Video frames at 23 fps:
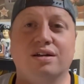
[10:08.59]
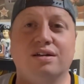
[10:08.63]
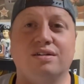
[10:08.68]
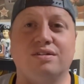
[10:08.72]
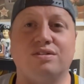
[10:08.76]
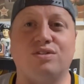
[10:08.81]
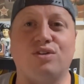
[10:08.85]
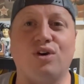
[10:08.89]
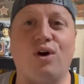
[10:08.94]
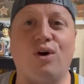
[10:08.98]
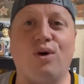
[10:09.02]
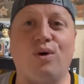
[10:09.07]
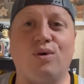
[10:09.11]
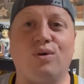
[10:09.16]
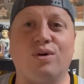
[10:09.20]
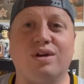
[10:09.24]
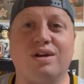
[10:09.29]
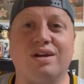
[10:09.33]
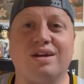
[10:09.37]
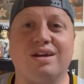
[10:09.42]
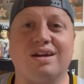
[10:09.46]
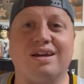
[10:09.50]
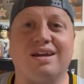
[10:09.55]
So
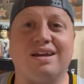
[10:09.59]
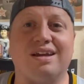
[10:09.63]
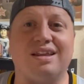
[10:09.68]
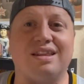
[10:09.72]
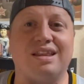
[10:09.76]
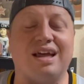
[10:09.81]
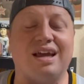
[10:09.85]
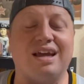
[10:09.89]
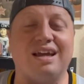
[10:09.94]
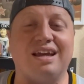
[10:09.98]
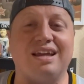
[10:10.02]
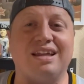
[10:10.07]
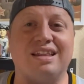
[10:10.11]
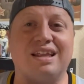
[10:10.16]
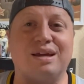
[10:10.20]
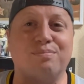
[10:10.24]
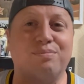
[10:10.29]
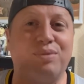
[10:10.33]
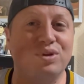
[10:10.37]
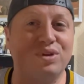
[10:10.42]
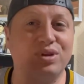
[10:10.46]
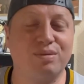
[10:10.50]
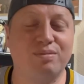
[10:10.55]
they
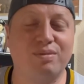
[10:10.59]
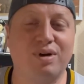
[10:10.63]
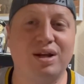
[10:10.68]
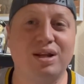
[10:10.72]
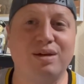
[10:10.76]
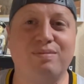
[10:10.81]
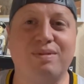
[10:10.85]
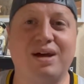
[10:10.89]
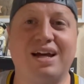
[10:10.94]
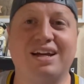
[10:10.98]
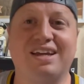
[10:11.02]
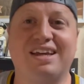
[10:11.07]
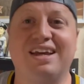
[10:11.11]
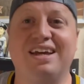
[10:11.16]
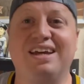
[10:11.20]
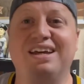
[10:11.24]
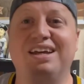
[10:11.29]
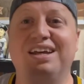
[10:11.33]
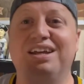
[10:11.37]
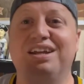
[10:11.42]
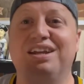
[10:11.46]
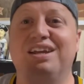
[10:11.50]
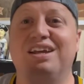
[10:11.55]
put the money back
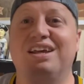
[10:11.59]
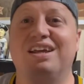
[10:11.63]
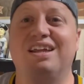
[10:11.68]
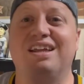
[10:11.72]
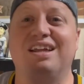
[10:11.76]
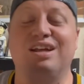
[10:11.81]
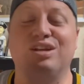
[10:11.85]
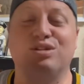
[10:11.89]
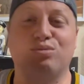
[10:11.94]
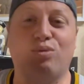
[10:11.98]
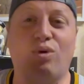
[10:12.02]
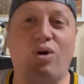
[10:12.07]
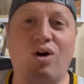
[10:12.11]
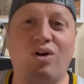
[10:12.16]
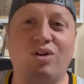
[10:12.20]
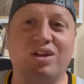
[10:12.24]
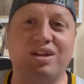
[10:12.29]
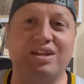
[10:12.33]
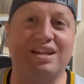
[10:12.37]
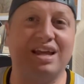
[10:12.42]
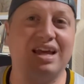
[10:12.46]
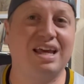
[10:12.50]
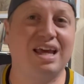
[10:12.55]
in his
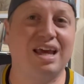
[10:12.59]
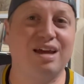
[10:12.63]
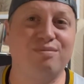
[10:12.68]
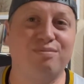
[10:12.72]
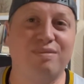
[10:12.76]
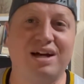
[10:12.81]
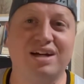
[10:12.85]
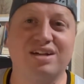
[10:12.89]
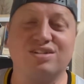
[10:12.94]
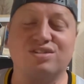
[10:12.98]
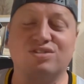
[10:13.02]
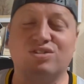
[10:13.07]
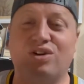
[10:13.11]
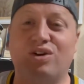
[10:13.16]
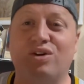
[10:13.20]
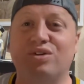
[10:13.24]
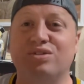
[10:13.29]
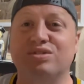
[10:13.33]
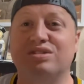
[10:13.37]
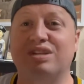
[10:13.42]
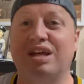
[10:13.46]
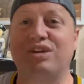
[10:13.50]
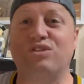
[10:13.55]
wallet, they gave him back his
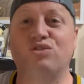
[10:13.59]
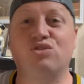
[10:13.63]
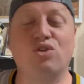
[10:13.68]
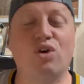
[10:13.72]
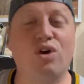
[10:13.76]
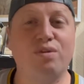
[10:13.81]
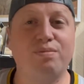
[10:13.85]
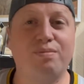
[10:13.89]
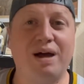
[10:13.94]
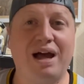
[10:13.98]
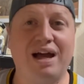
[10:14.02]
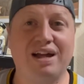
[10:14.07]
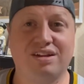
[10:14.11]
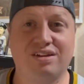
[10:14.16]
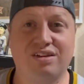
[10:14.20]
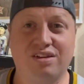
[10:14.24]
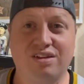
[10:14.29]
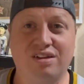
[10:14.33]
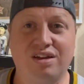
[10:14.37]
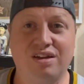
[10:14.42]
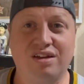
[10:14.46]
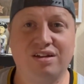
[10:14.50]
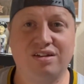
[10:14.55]
clothes, they drove back to
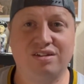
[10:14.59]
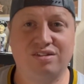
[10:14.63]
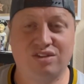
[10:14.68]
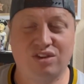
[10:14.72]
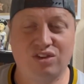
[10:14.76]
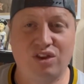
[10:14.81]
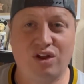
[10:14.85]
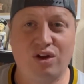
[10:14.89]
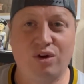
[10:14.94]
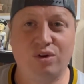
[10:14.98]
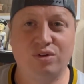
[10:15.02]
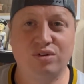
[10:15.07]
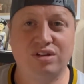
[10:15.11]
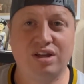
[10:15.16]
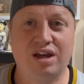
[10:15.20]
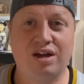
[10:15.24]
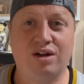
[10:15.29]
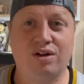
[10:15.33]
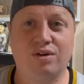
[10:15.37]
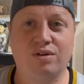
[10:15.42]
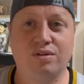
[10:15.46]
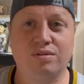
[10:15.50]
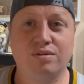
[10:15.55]
the
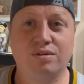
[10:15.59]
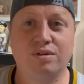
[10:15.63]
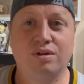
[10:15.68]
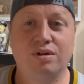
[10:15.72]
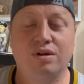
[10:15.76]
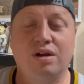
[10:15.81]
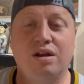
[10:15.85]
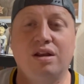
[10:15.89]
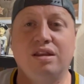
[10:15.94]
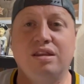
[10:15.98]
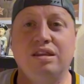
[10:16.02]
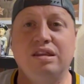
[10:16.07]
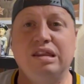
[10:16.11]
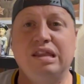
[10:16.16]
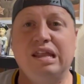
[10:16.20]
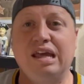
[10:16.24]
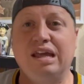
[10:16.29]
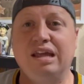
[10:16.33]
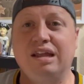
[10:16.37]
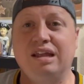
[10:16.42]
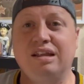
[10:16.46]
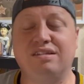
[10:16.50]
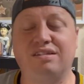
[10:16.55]
hotel.
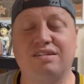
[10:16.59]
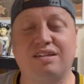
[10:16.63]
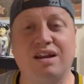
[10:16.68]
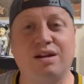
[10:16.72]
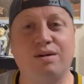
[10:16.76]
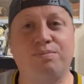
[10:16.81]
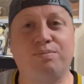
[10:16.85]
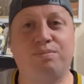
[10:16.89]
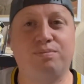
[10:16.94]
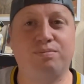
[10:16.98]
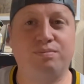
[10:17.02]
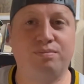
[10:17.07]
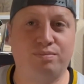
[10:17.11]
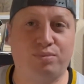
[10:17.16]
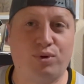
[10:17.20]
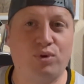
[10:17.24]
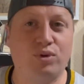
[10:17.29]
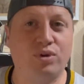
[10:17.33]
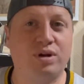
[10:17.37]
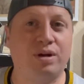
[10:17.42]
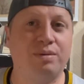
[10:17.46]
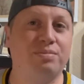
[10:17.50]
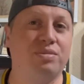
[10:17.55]
They, instead of
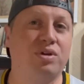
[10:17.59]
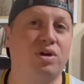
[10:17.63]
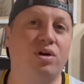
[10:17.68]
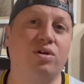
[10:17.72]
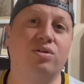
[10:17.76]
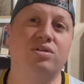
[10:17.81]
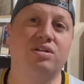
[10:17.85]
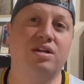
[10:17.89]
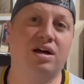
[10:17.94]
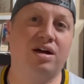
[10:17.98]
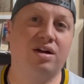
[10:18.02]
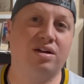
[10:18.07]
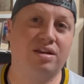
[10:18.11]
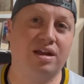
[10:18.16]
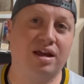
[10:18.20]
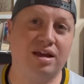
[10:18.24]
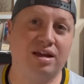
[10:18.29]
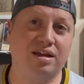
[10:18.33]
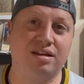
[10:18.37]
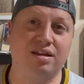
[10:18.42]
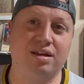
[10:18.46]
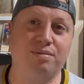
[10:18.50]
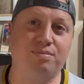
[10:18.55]
pulling up to the hotel,
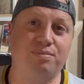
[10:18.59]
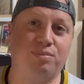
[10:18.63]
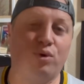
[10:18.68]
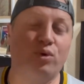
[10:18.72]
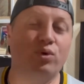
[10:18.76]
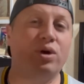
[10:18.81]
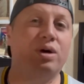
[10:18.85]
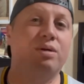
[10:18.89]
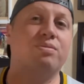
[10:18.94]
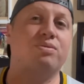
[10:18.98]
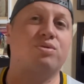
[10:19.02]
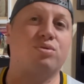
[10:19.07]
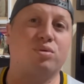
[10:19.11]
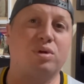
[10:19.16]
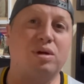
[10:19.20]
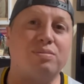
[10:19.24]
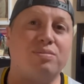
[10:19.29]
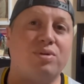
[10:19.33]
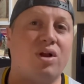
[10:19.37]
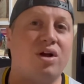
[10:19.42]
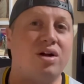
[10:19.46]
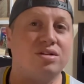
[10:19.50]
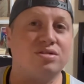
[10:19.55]
they pulled up 3
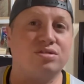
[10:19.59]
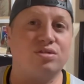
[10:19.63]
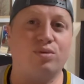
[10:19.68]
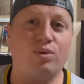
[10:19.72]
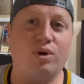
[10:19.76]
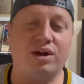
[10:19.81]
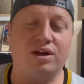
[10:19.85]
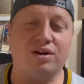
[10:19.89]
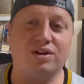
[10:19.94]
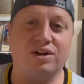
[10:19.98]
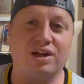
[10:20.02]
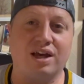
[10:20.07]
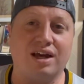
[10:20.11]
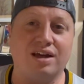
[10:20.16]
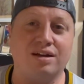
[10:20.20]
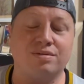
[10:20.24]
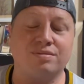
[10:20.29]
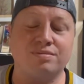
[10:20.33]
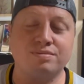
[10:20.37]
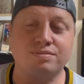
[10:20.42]
blocks away, okay?